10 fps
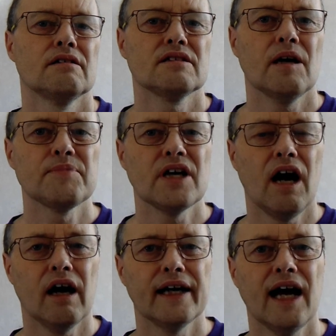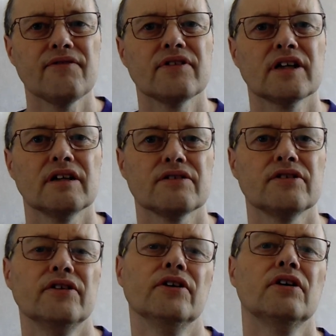sub-Saharan Africa
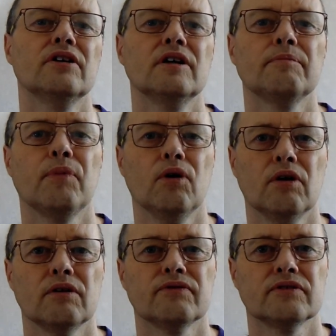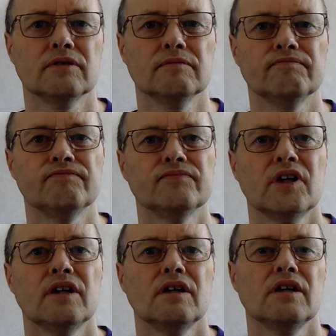to Europe, or from
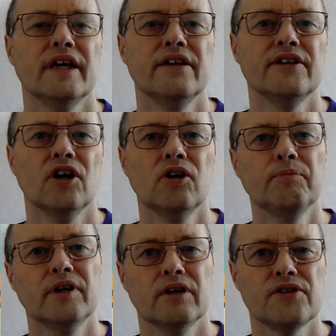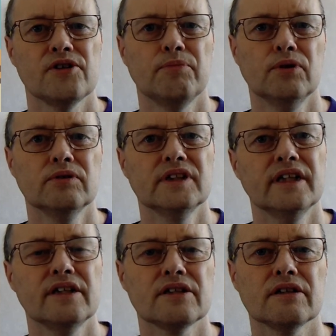Ethiopia and
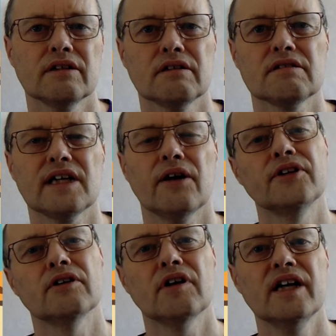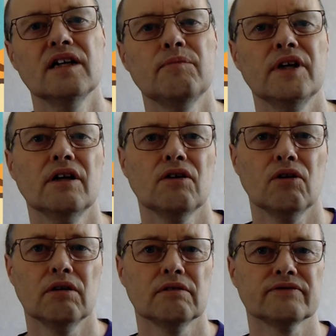Djibouti to Saudi Arabia,
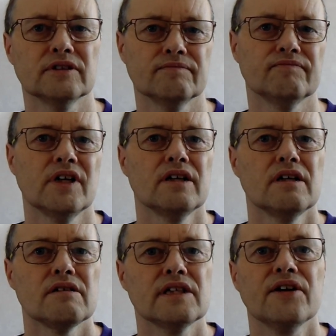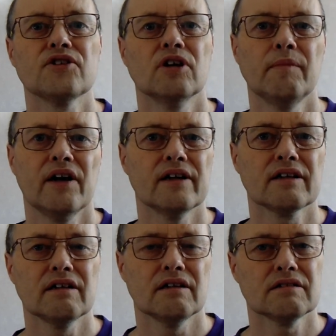or from Central
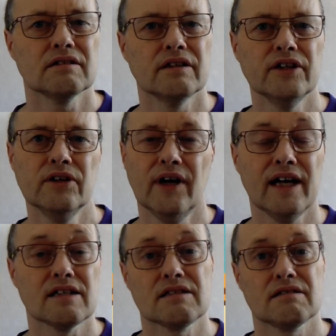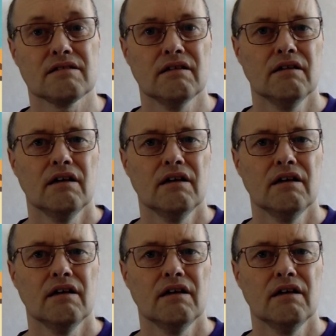America to the US.